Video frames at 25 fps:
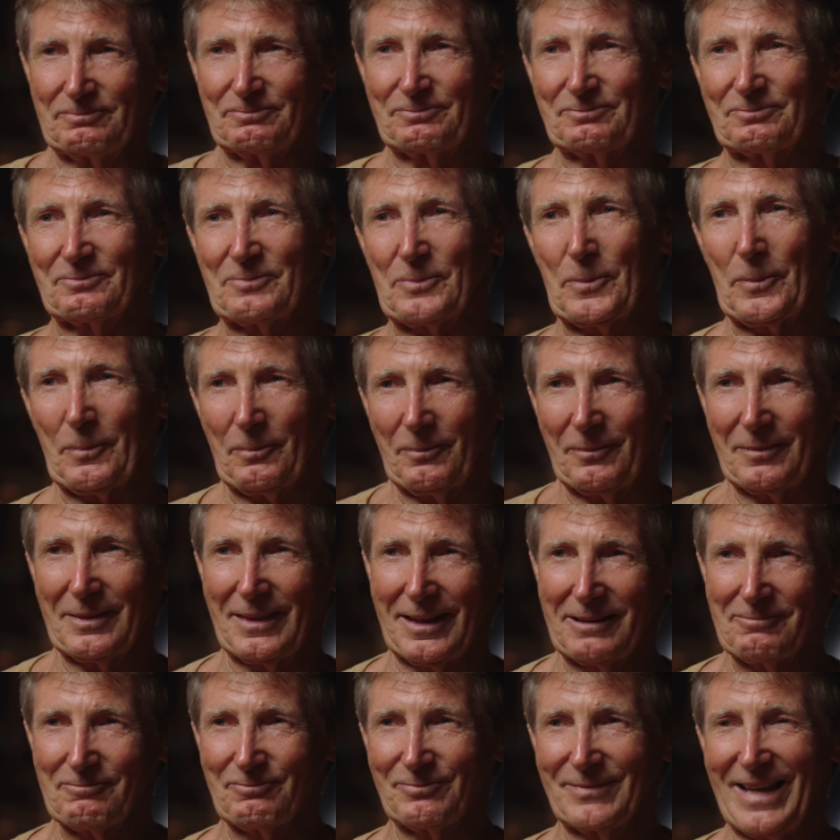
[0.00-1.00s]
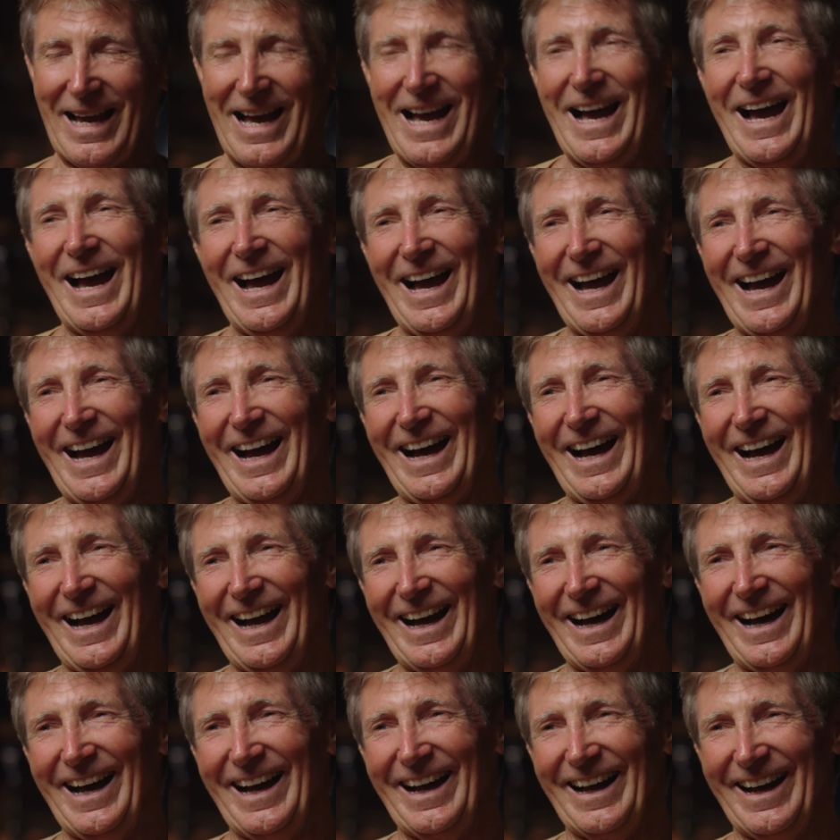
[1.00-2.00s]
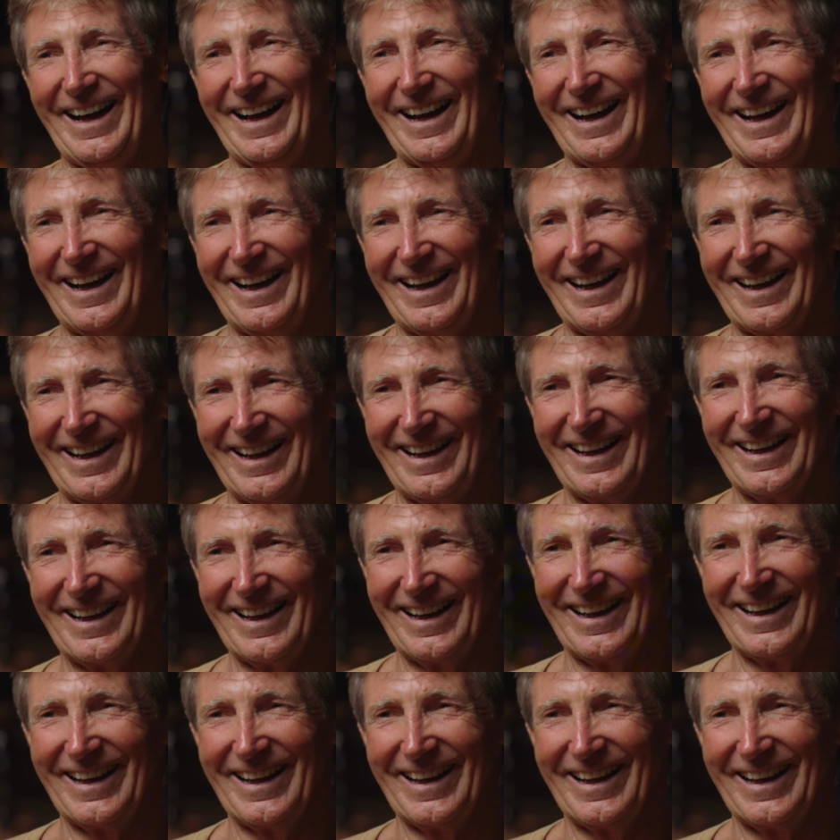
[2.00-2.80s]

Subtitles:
It's exactly right. Now, I'm